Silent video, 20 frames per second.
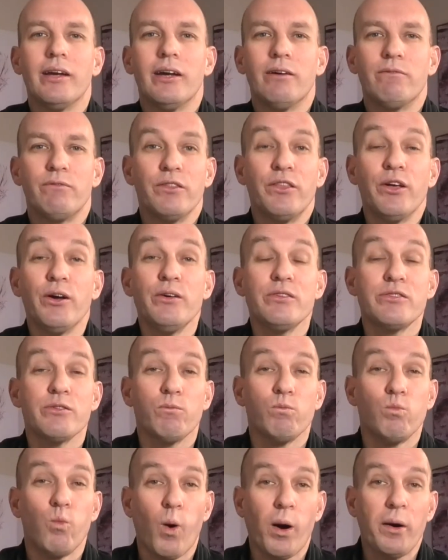For those
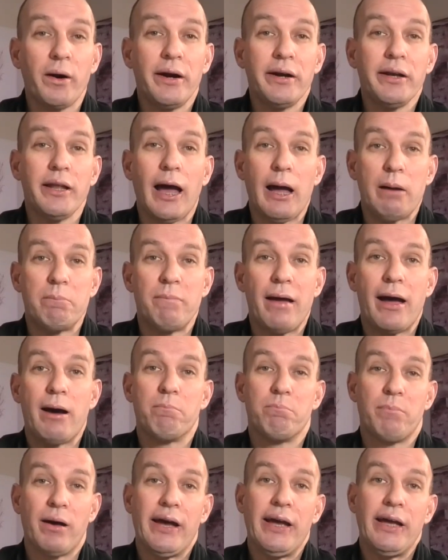worried
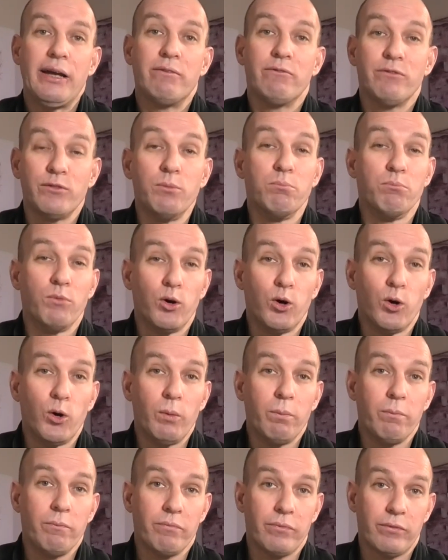about paying for
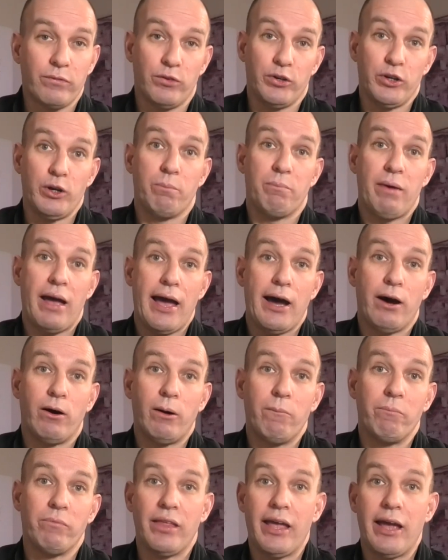more for your
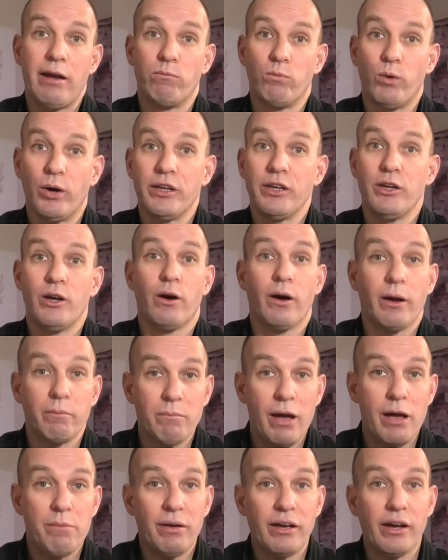power than what you
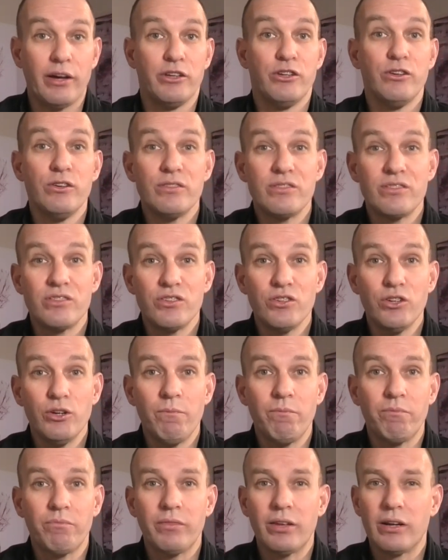maybe are used to,
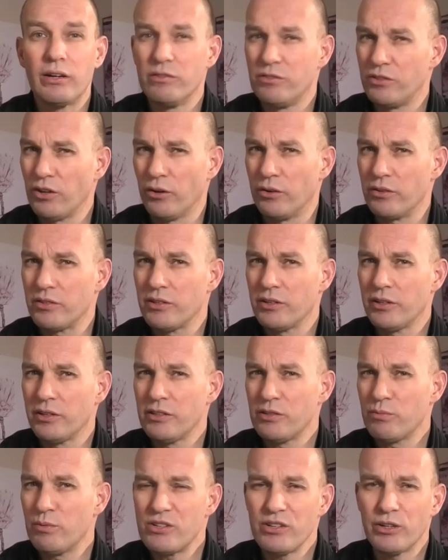don't.
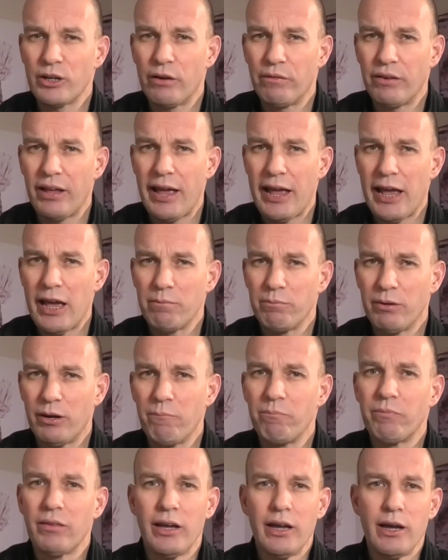Switching over to amber,
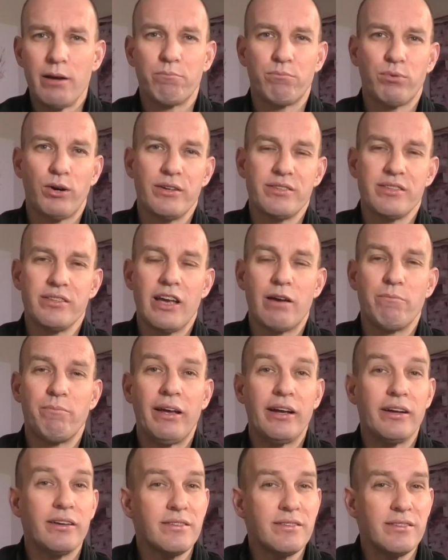prices have
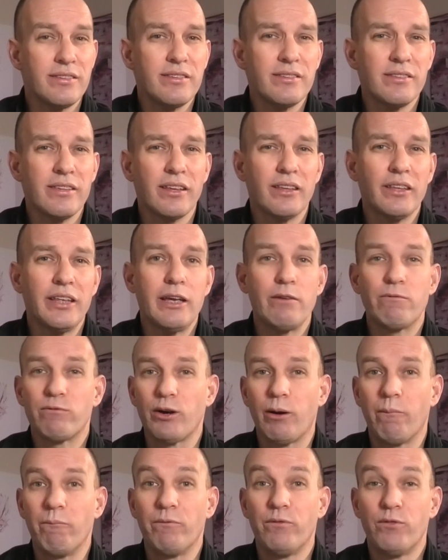been consistently
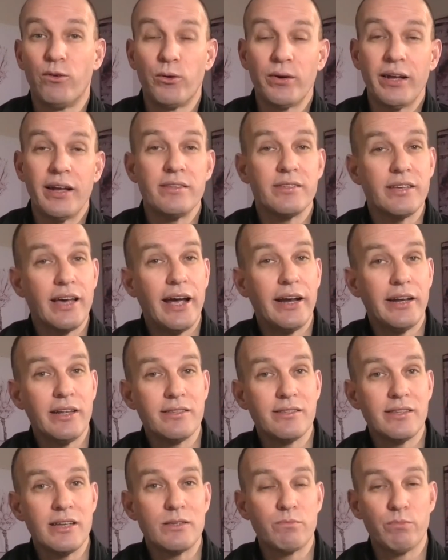from 14 to 18
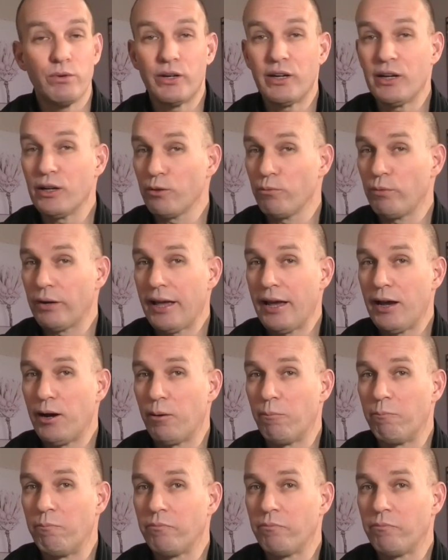cents per kilowatt hour.